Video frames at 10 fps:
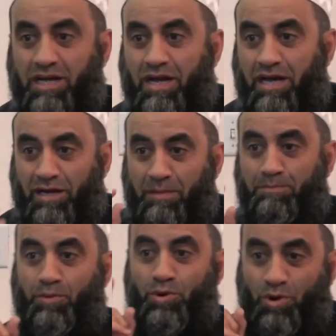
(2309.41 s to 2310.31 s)

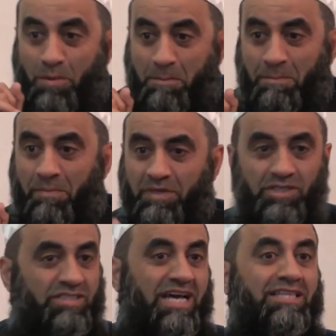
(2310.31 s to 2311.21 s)
Rabbuhum,
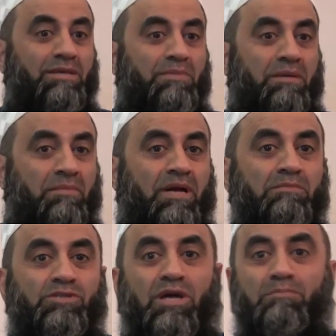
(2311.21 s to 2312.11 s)
just add the meme,
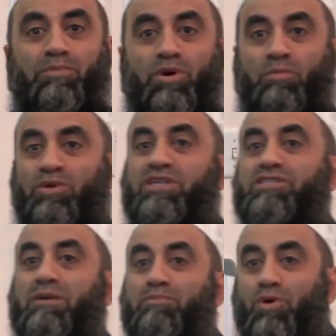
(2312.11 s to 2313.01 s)
becomes Rabbuhum. What
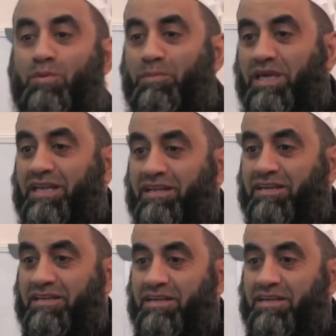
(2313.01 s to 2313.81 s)
does Rabbuhum mean?